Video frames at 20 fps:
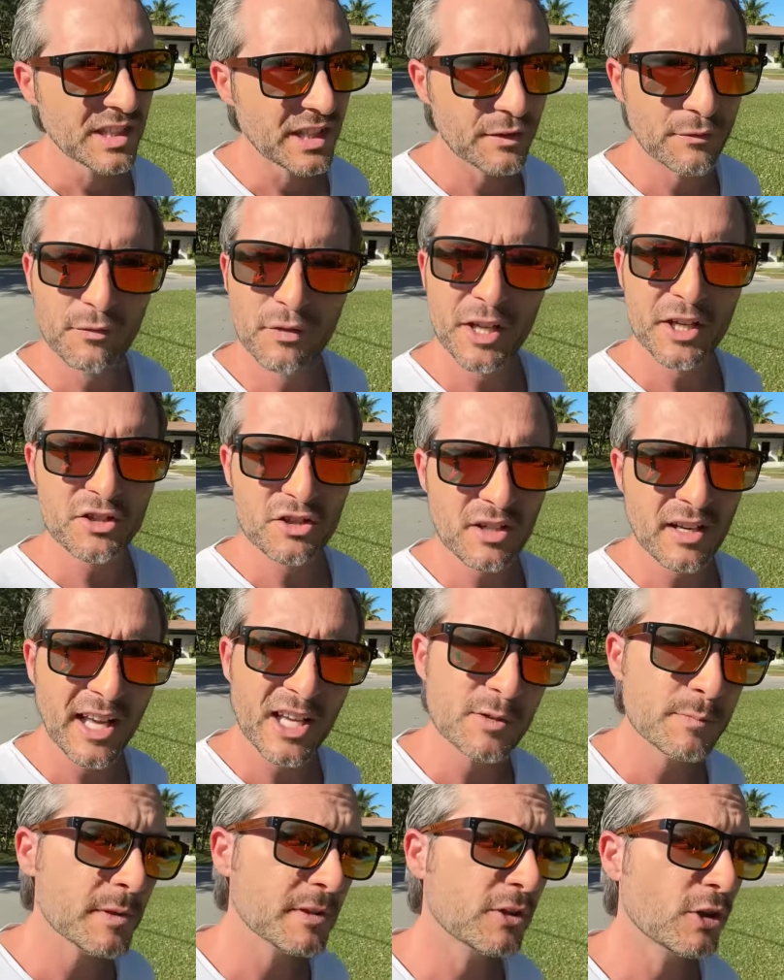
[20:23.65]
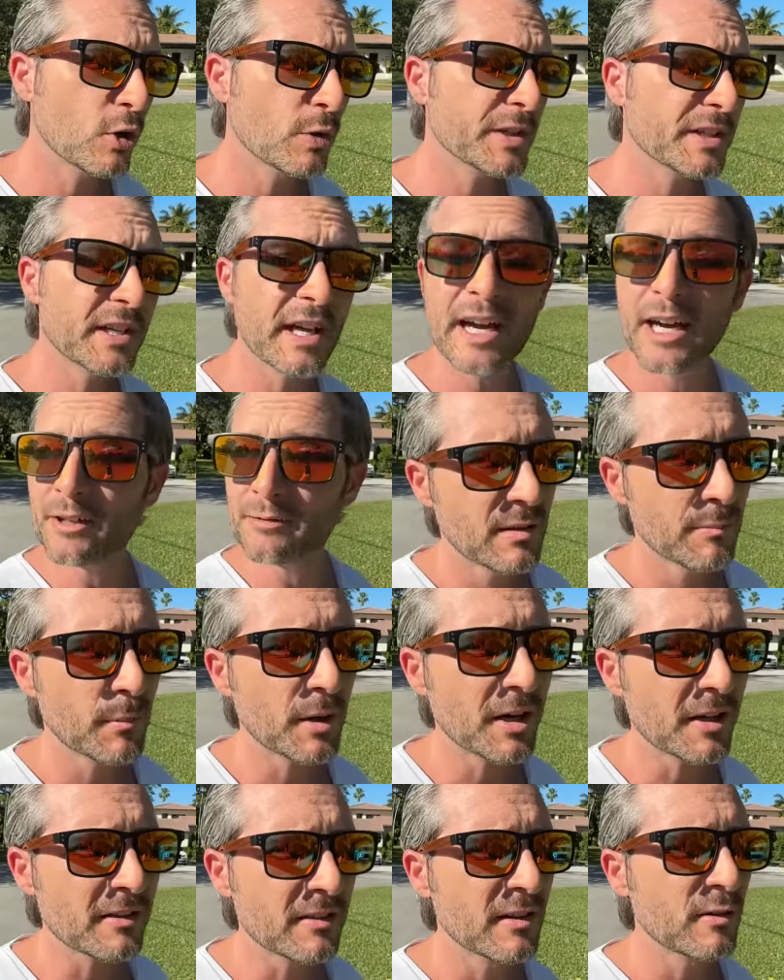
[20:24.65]
Inflation has been going down.
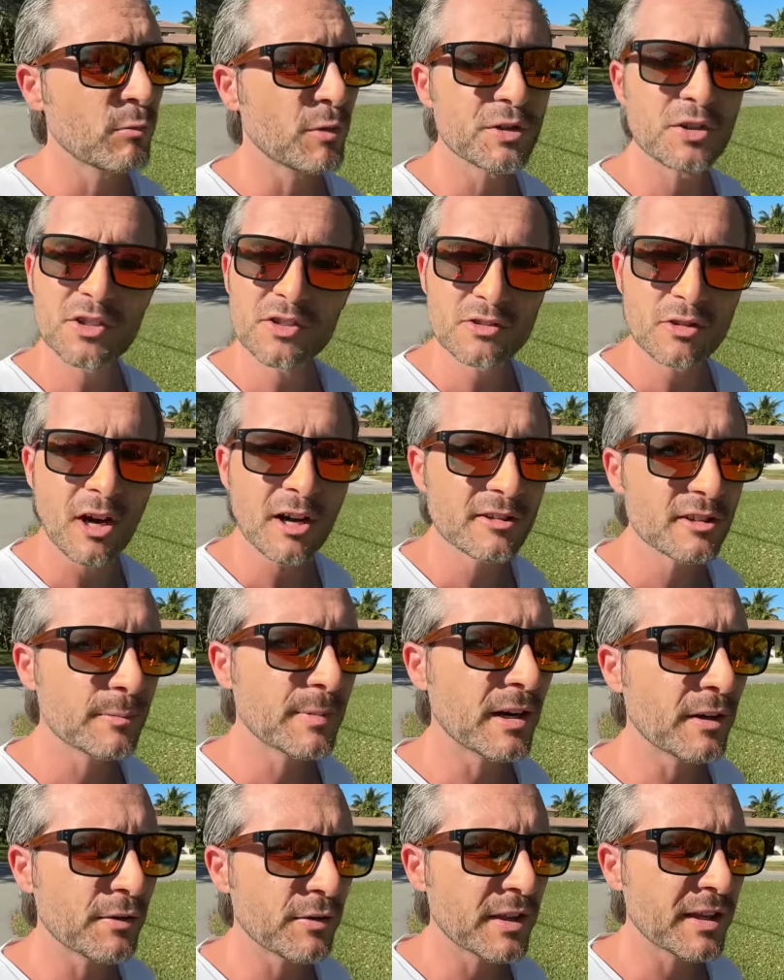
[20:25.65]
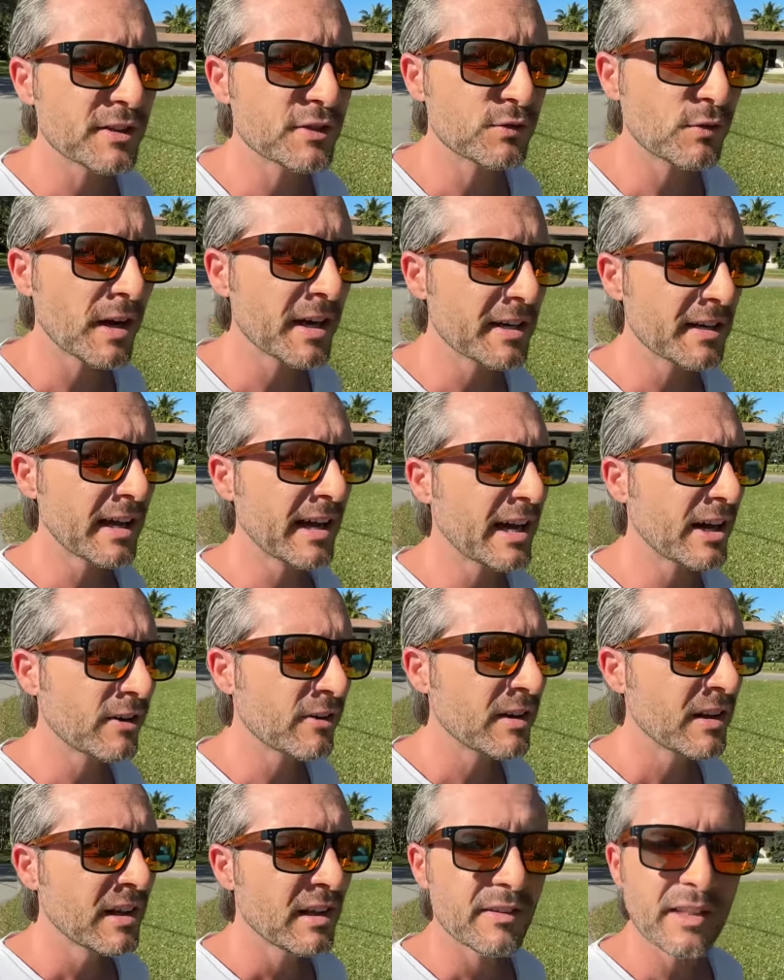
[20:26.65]
But we just talked about things right now
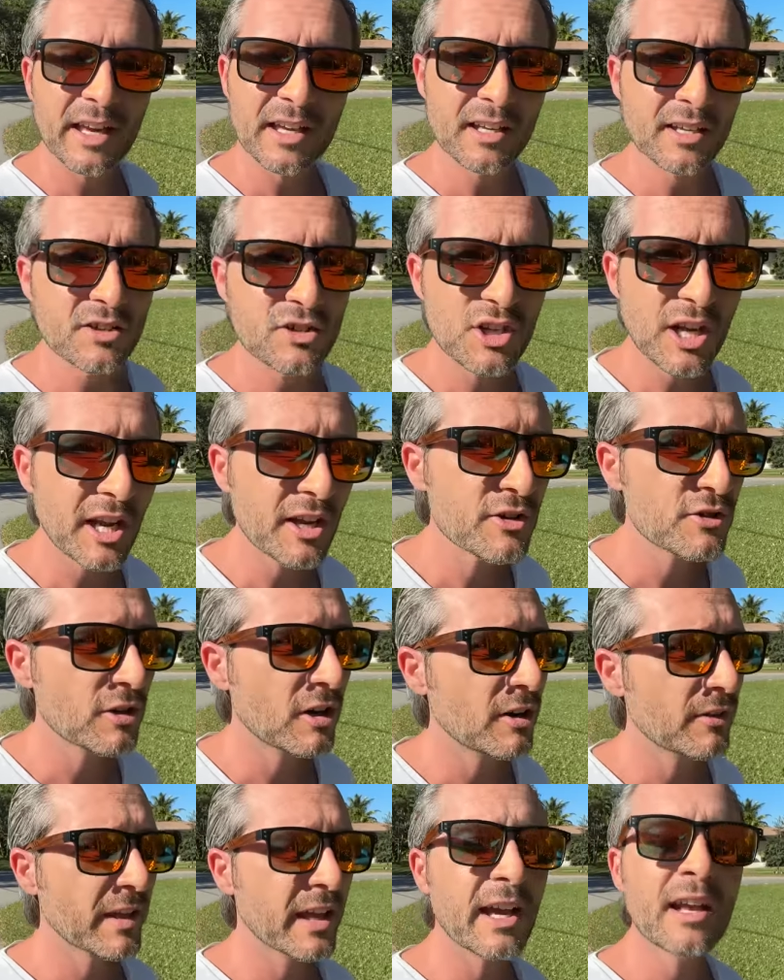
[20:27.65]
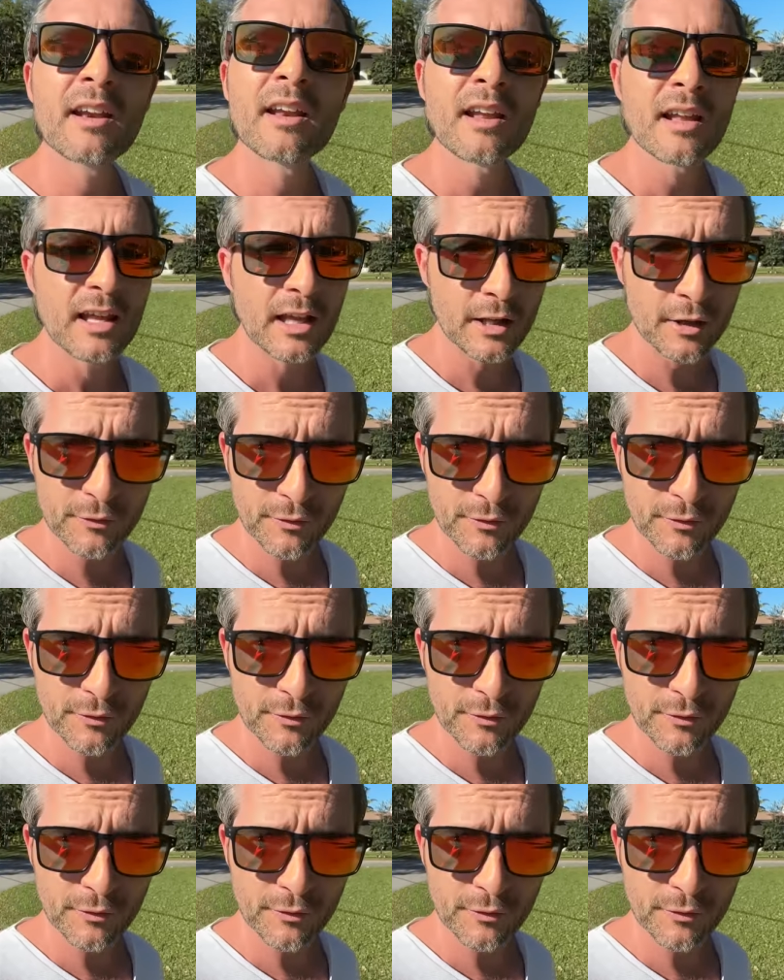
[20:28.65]
that can change all that in a